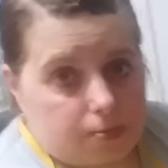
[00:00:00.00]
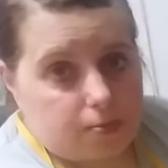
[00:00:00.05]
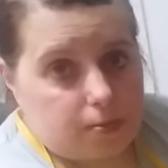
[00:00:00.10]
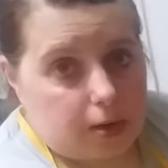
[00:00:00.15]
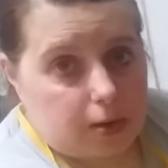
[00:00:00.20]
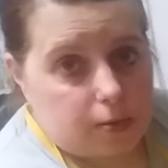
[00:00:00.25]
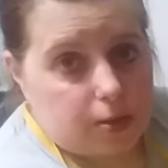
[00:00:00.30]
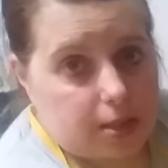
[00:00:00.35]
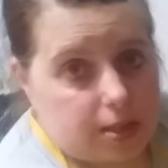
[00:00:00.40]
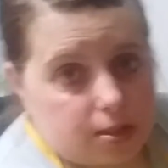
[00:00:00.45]

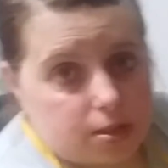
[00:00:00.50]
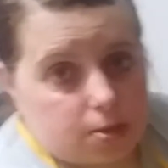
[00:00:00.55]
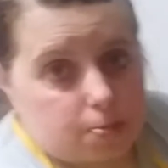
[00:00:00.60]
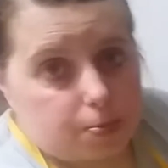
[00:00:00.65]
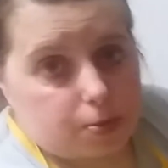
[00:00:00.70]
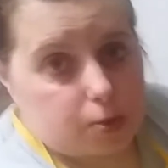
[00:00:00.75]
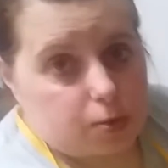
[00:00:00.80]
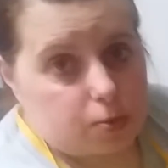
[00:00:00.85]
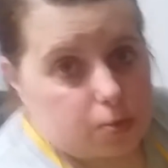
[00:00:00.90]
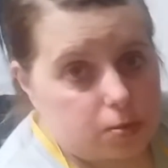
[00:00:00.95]
roll it into
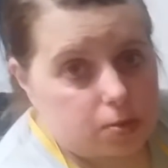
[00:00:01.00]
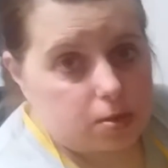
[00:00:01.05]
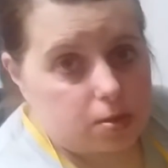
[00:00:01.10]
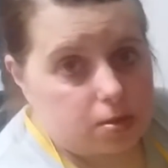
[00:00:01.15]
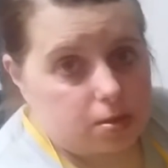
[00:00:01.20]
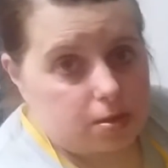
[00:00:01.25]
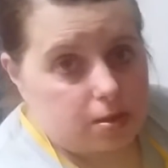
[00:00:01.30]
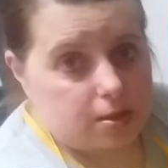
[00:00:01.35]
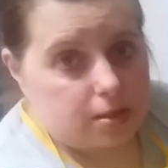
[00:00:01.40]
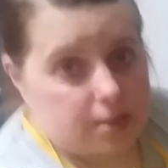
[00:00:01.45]

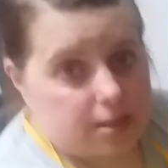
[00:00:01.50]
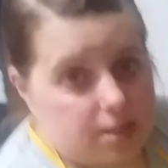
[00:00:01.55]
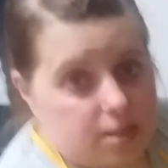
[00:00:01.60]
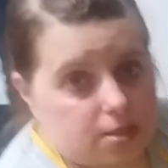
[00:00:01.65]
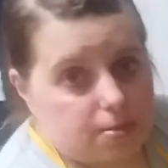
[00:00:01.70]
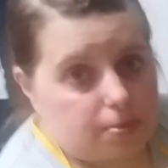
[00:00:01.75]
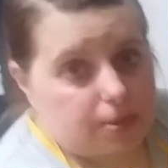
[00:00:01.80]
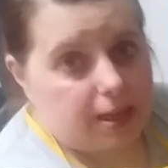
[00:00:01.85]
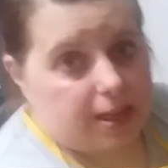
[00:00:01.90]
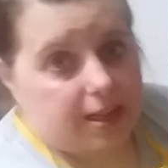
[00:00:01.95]
balls, get
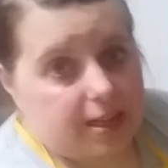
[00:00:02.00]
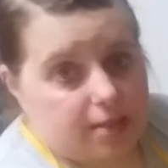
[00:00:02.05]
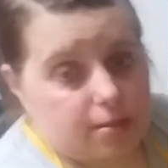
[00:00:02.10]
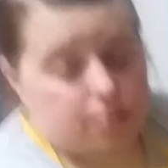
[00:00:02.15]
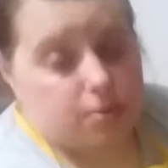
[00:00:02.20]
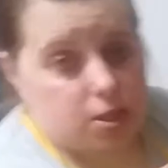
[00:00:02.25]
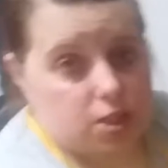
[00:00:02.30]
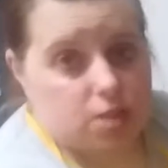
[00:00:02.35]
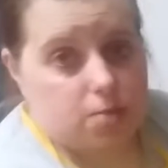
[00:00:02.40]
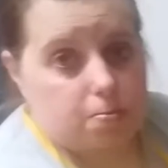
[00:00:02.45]
some egg
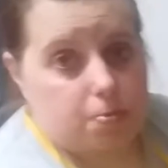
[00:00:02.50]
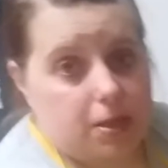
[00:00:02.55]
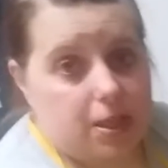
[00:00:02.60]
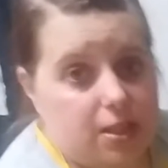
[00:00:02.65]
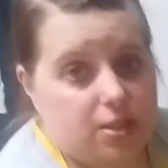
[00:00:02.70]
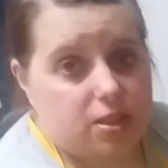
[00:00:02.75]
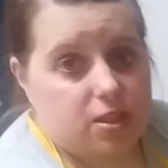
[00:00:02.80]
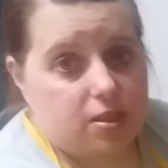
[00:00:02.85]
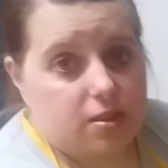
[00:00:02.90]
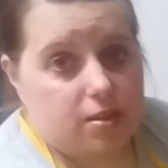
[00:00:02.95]
which is
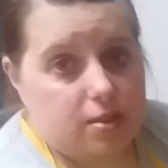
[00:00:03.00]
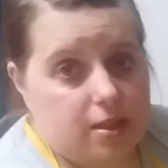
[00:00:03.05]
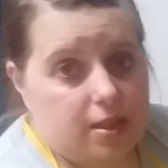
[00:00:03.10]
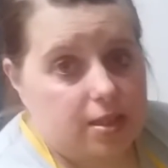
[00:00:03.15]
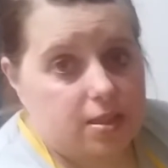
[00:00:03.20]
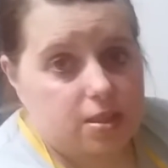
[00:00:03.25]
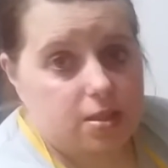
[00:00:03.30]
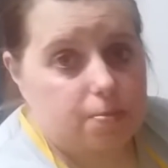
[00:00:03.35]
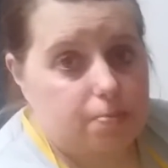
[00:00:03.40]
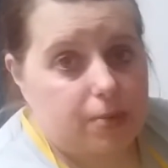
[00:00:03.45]
beaten
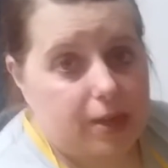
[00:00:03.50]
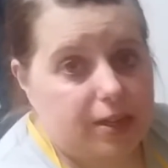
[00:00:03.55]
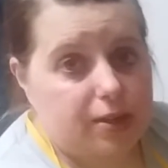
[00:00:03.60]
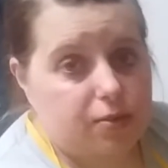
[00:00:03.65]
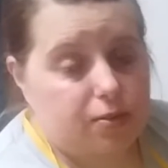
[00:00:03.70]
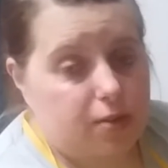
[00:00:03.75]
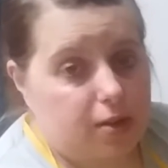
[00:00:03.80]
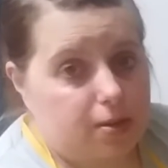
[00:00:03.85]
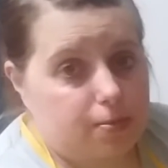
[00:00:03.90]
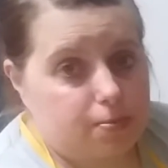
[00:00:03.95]
and some
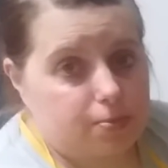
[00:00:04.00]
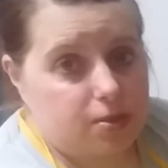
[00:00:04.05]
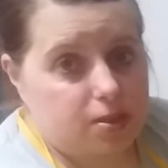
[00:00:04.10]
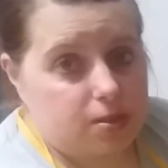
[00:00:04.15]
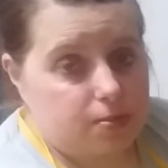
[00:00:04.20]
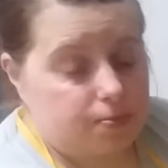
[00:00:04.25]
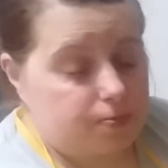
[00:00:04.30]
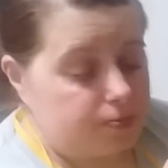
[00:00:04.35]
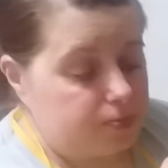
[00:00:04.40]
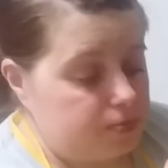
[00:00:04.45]

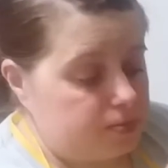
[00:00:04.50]
breadcrumbs,